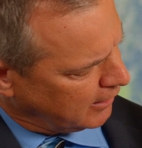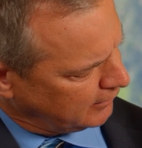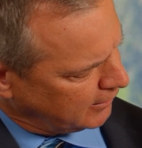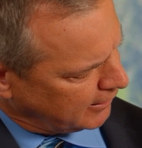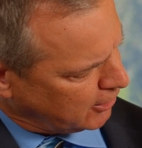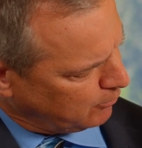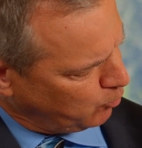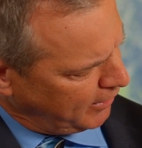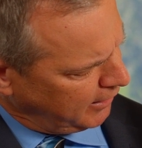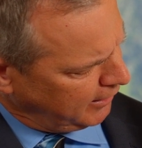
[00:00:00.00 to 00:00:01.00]
and then I
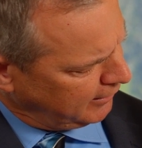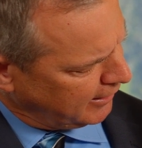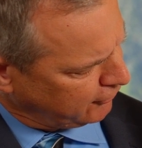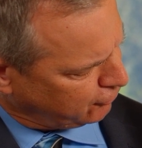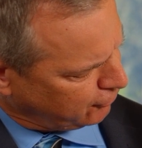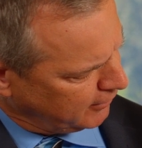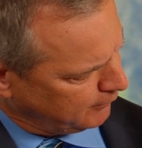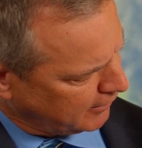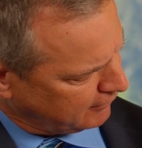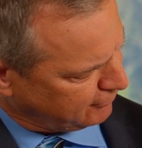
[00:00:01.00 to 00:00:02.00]
come way
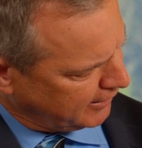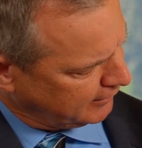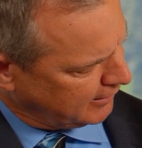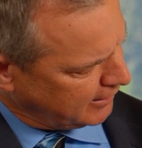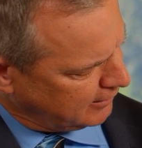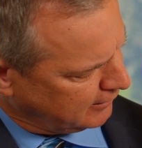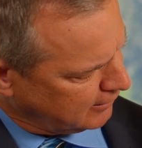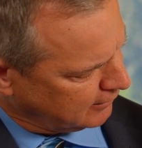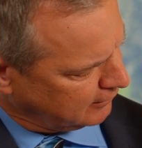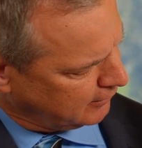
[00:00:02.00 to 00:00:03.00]
downstream and I find
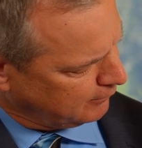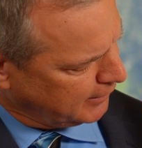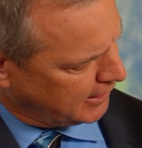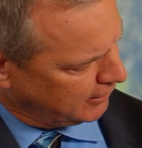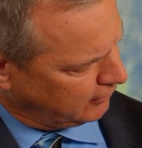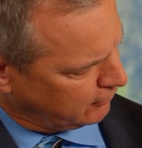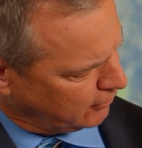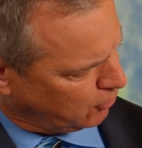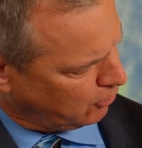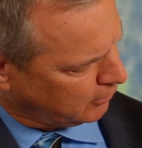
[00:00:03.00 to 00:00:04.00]
the beginning of
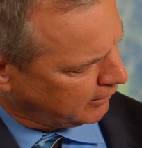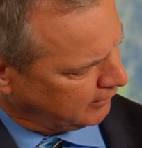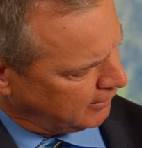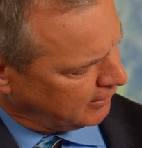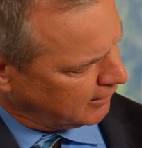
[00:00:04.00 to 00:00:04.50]
the colon,